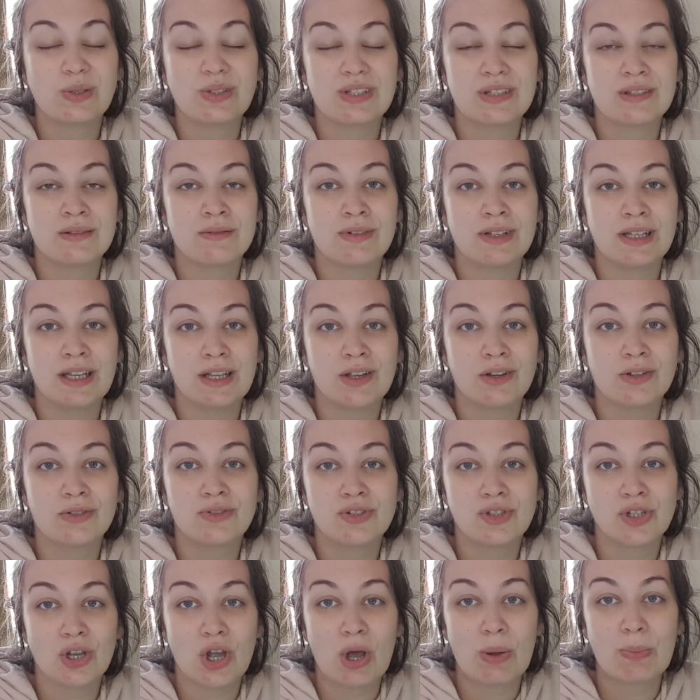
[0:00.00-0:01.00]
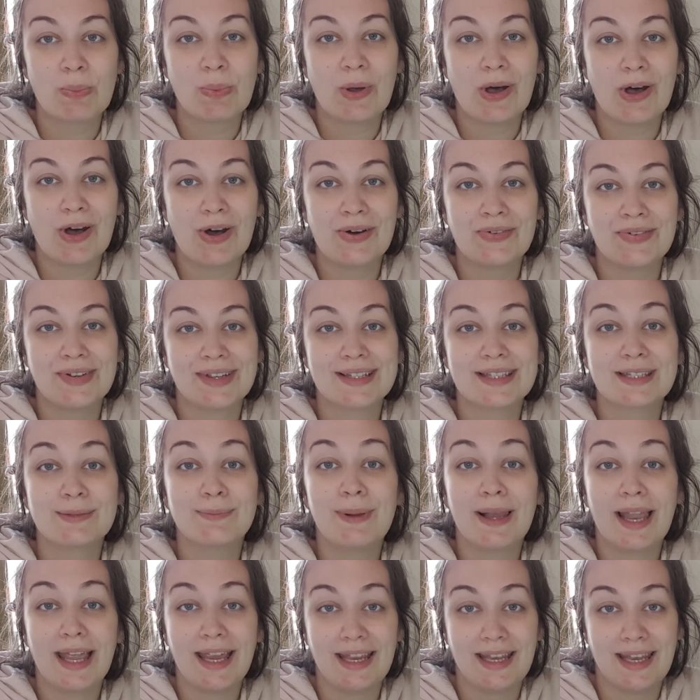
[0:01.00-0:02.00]
a really good job of
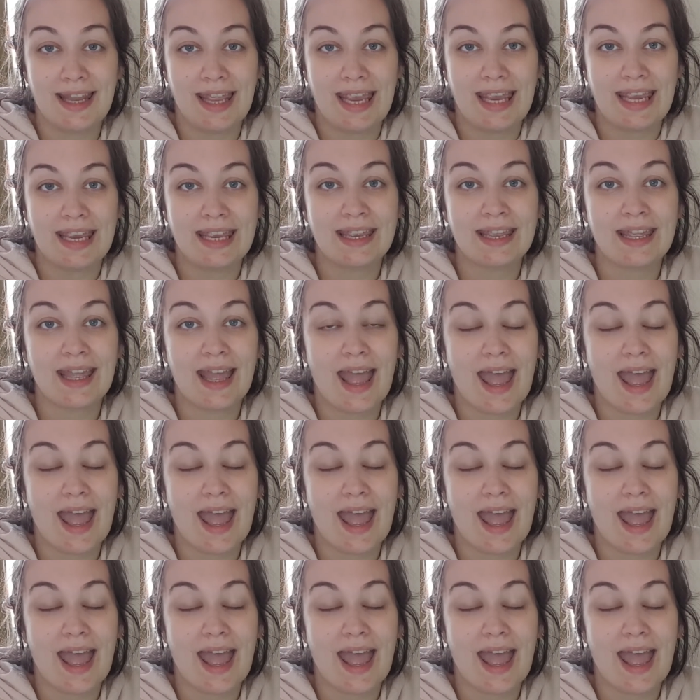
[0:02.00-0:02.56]
explaining